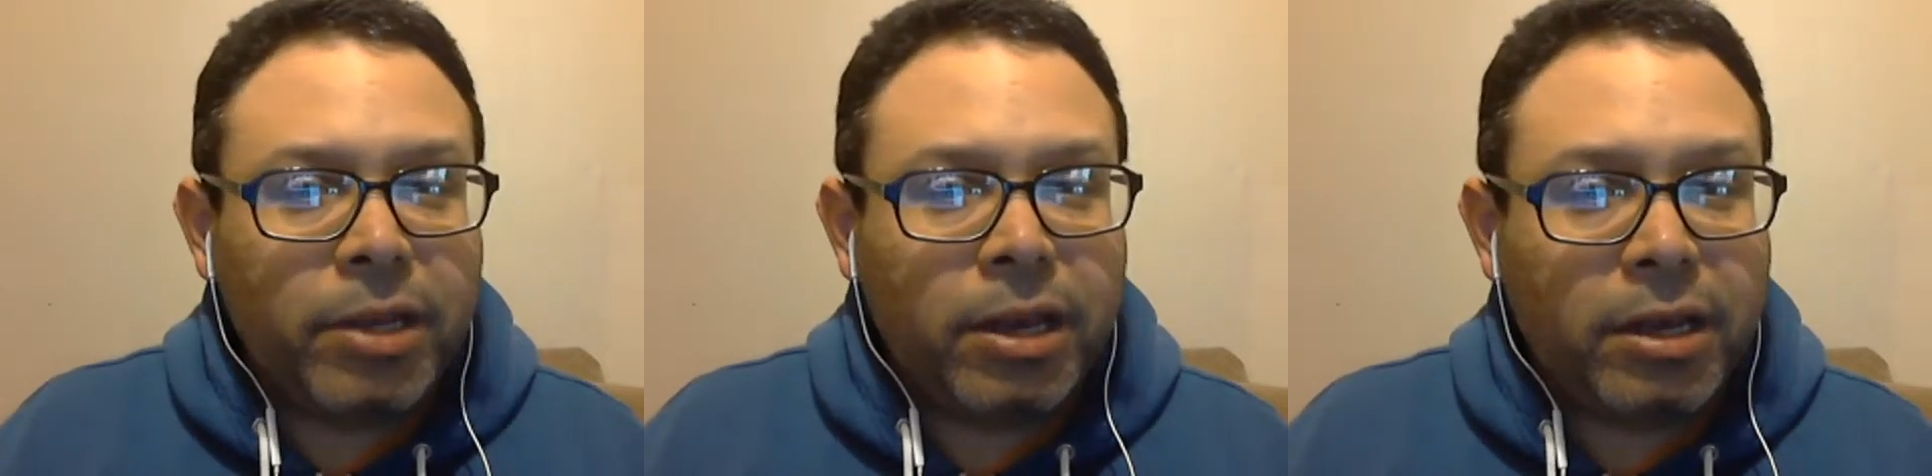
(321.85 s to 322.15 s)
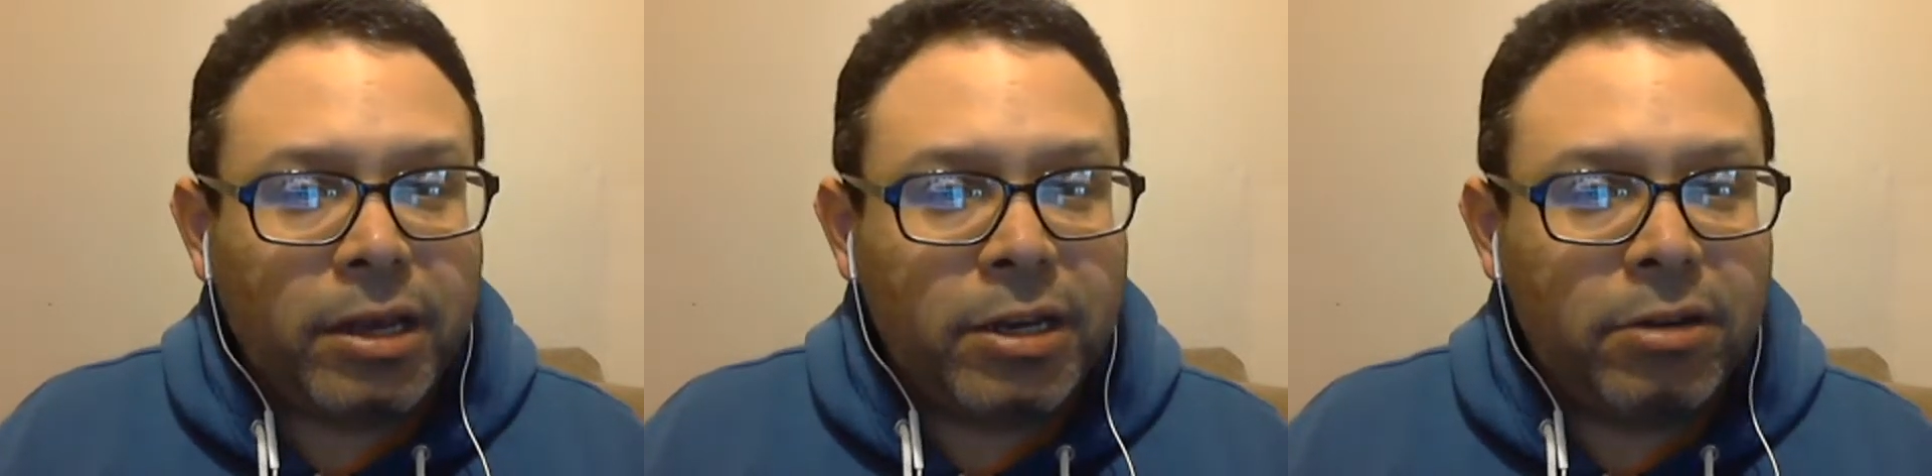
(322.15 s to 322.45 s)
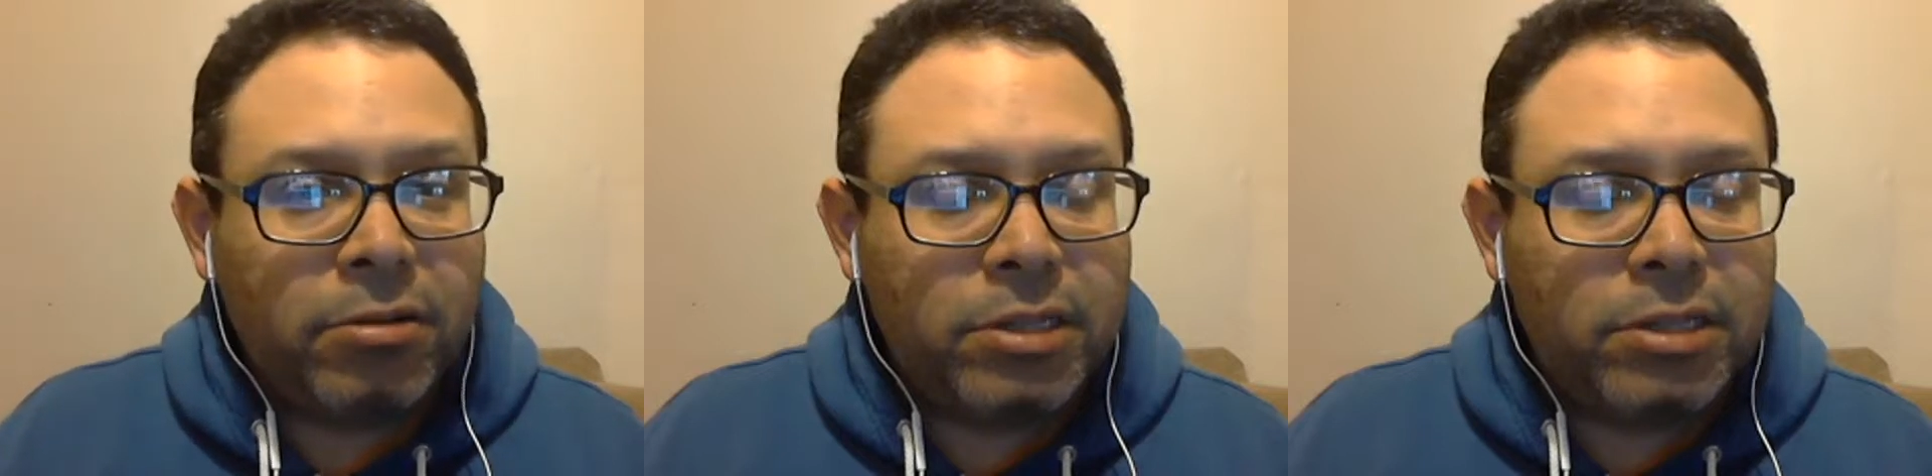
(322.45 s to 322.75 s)

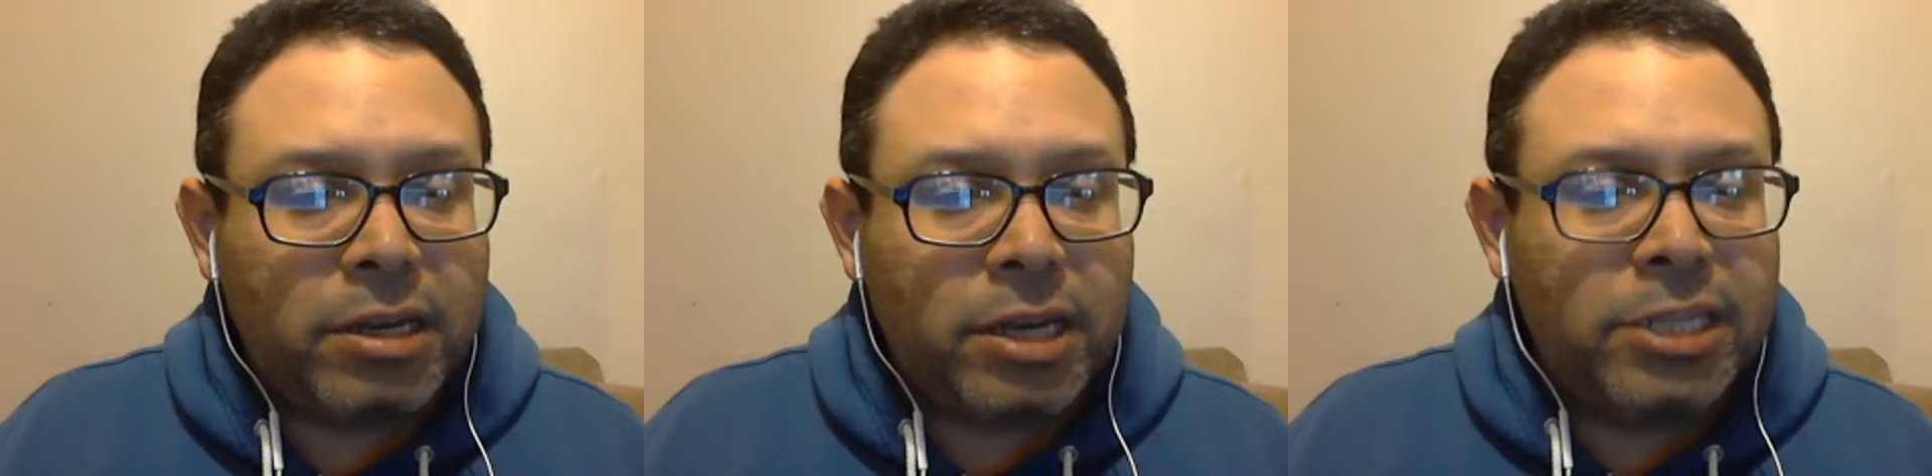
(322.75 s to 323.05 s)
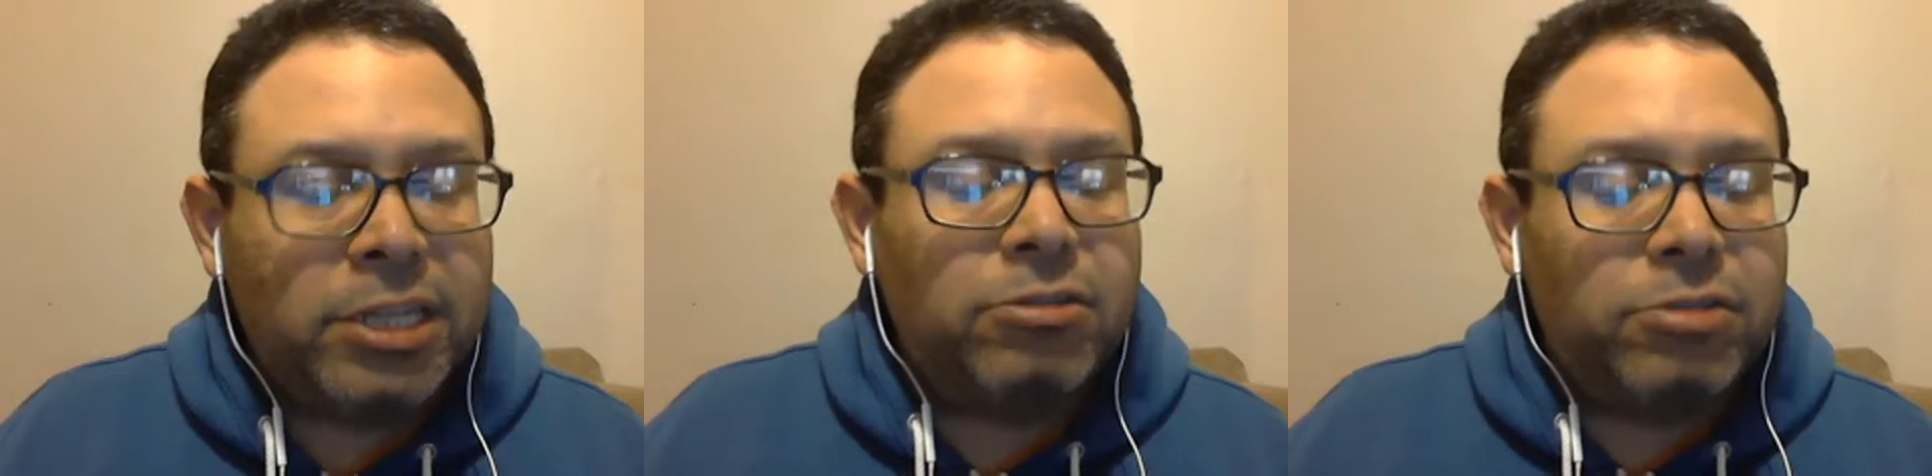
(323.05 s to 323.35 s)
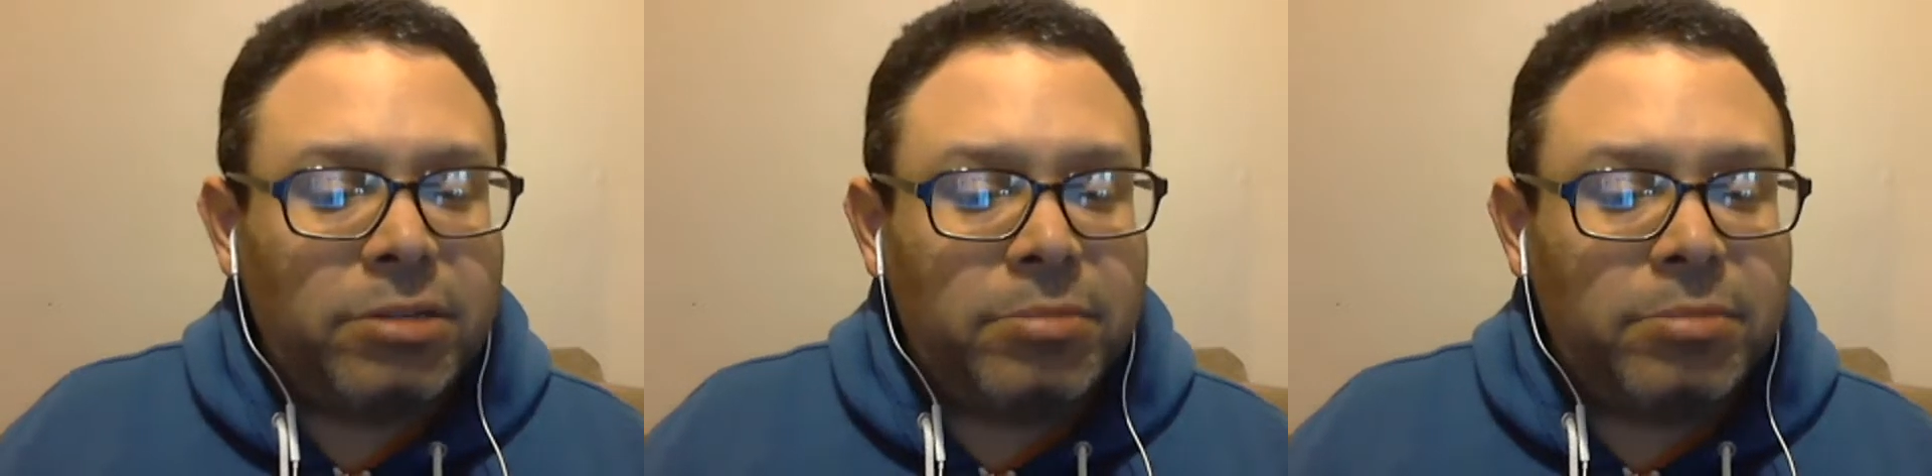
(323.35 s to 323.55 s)
It's interesting